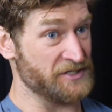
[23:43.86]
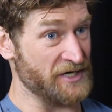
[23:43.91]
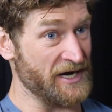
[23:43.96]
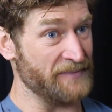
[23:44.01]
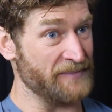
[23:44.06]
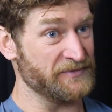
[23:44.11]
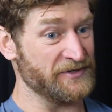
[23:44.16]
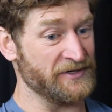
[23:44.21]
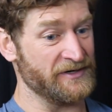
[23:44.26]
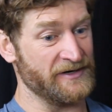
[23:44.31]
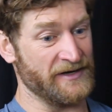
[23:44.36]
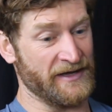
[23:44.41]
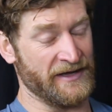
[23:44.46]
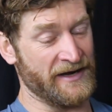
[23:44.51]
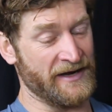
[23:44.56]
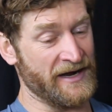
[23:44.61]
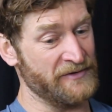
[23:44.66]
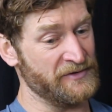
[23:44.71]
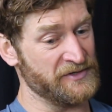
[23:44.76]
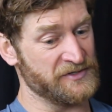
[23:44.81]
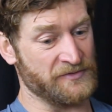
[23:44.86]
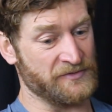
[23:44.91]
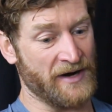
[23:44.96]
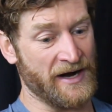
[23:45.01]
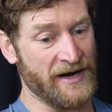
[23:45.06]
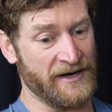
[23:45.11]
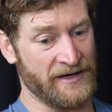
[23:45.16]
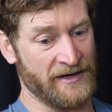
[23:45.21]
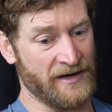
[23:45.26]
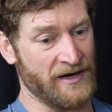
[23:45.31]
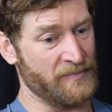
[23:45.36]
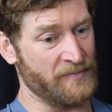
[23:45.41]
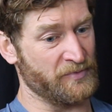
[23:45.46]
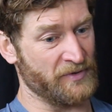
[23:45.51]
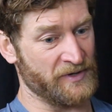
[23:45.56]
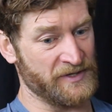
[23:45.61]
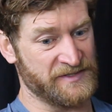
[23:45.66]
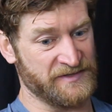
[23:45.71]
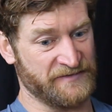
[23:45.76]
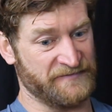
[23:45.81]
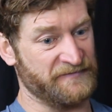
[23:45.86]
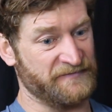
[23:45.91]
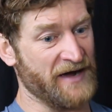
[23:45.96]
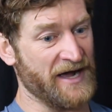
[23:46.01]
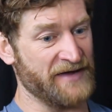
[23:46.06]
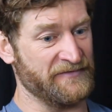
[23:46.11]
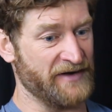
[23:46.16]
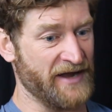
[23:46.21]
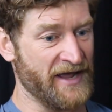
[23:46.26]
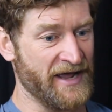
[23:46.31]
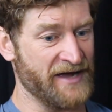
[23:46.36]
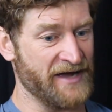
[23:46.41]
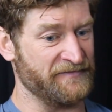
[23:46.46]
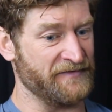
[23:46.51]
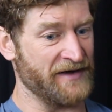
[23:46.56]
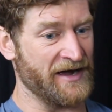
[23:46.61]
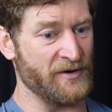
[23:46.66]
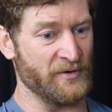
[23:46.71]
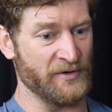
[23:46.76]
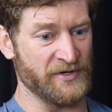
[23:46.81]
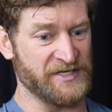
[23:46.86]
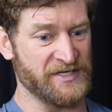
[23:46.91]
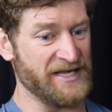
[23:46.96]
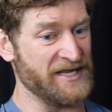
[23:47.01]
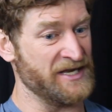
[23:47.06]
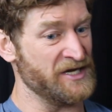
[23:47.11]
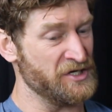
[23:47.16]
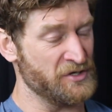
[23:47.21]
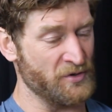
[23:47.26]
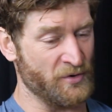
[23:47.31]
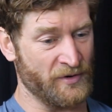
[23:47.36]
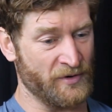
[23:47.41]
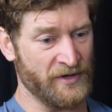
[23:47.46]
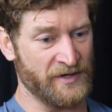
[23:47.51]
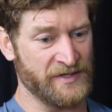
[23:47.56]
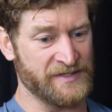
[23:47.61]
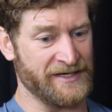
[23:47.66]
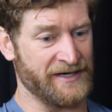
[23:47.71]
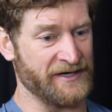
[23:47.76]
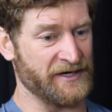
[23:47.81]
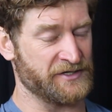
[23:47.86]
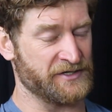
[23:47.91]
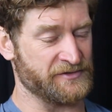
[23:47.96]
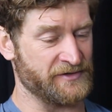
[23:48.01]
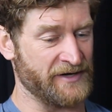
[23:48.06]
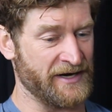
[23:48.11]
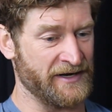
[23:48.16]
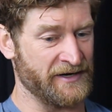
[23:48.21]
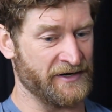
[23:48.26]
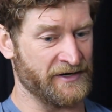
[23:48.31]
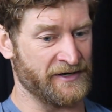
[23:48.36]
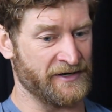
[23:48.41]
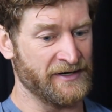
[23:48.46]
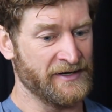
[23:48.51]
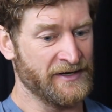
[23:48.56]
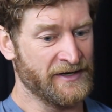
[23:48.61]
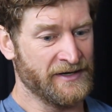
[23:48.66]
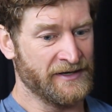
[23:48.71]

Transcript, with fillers: chapter, and I was riding upwards of five and a half hours indoors on a trainer.